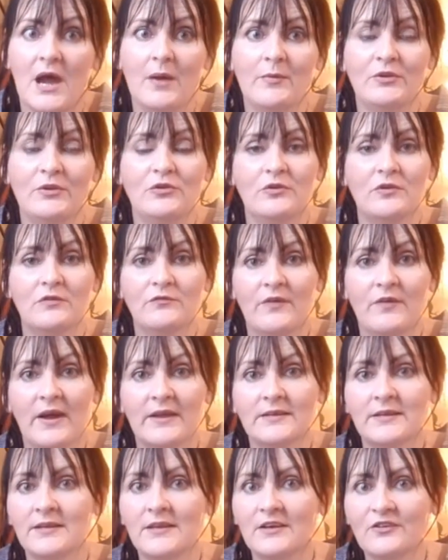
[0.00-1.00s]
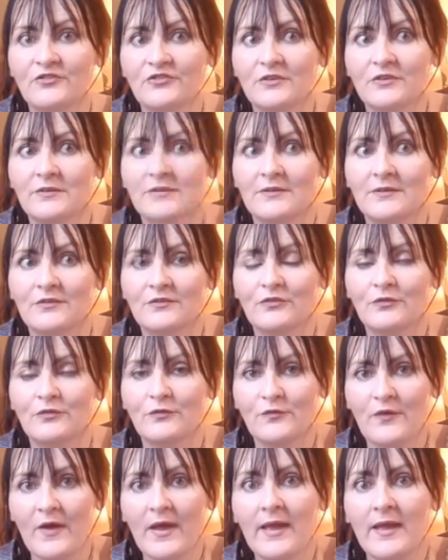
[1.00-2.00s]
I mean, you can find connection
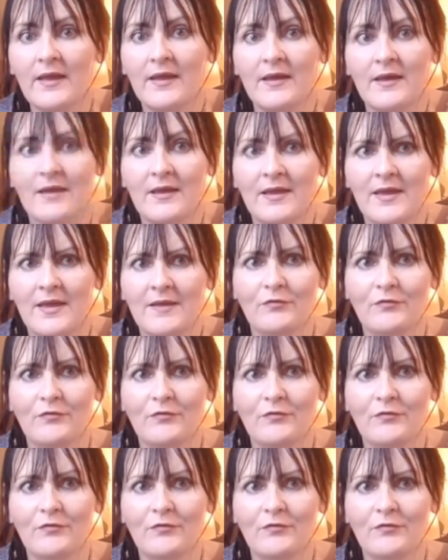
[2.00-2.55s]
to fae